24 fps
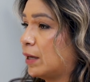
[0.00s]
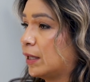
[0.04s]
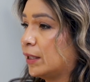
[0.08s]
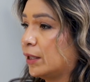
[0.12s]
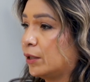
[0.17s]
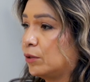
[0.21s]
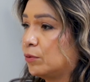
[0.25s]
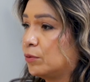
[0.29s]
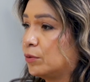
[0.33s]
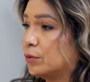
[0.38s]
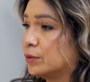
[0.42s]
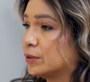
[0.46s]

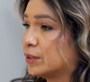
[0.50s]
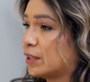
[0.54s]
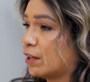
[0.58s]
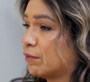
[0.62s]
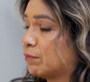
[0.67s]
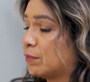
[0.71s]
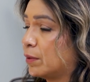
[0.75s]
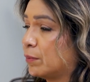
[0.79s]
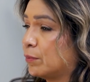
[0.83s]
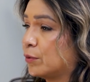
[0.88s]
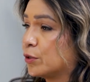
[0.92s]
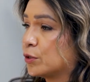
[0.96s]
bilingual
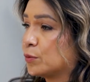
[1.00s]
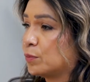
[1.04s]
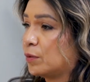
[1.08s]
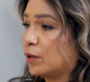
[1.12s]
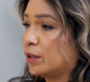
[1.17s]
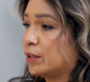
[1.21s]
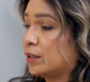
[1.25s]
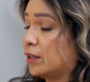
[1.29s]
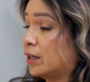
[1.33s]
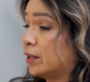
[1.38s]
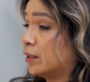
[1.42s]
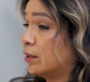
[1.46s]
staff members
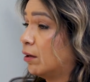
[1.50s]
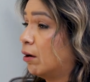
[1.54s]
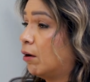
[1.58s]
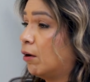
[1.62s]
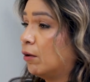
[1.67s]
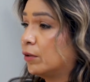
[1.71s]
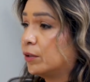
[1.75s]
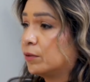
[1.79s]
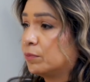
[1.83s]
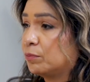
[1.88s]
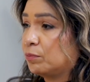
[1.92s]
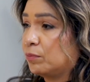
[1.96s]
in
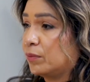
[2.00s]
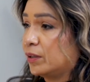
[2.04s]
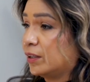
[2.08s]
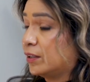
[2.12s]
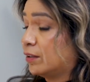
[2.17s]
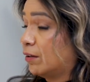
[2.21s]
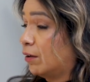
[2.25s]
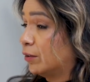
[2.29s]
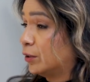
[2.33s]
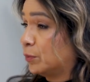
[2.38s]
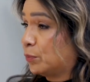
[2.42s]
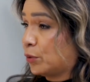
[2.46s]
all
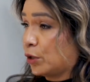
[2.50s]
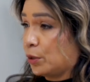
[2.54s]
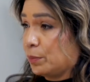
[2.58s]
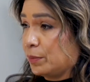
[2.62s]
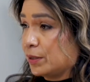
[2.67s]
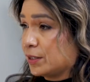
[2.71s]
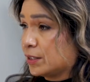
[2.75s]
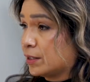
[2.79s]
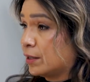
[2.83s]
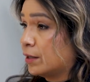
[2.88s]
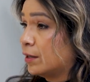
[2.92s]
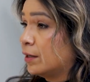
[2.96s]

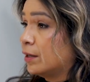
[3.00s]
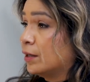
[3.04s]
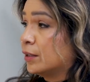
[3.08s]
departments,